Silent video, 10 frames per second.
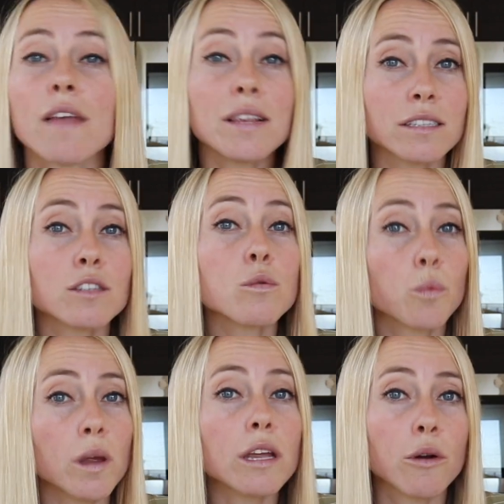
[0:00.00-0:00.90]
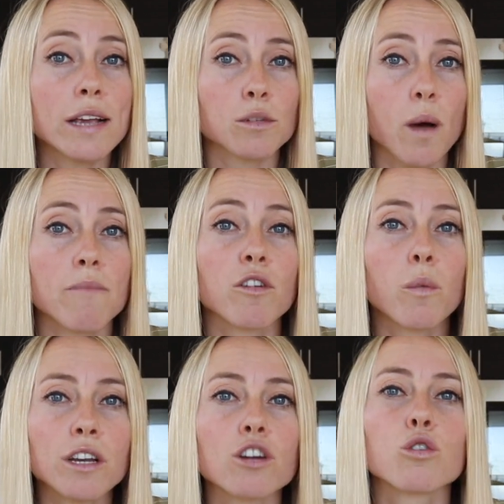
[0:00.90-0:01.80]
And this is a really great swap for
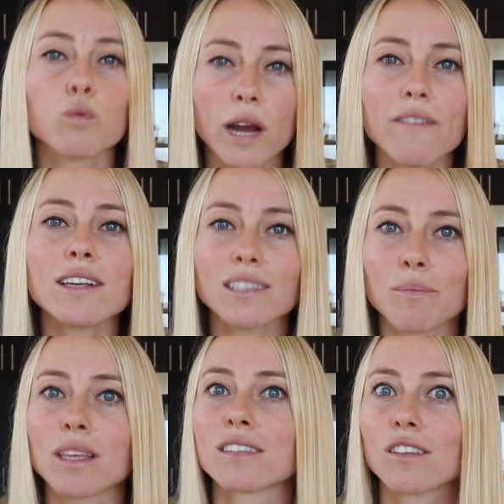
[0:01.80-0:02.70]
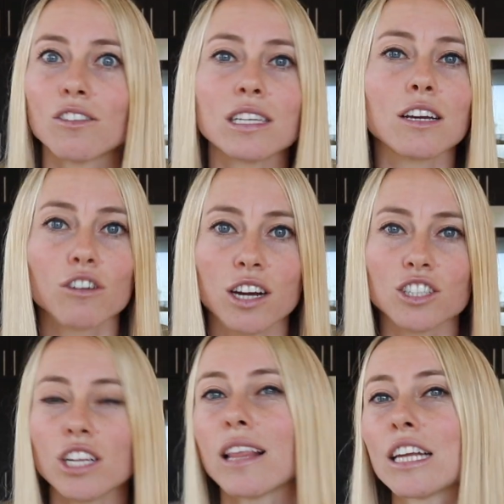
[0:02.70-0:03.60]
when you're craving something salty and
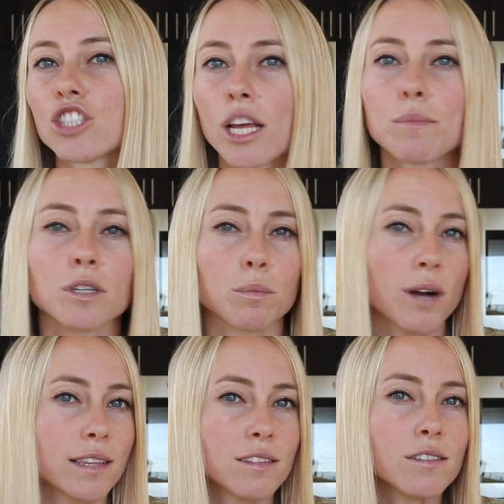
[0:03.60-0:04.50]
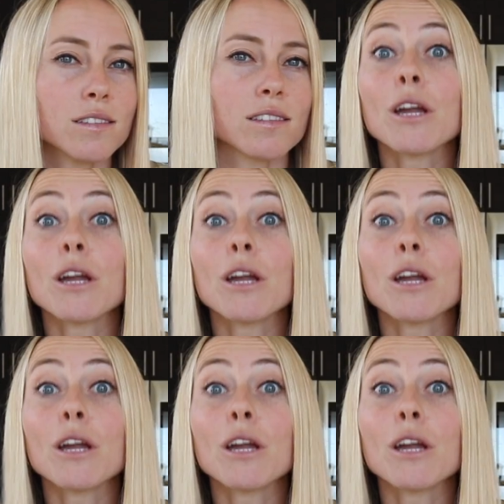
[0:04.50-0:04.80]
crunchy like chips or pretzels,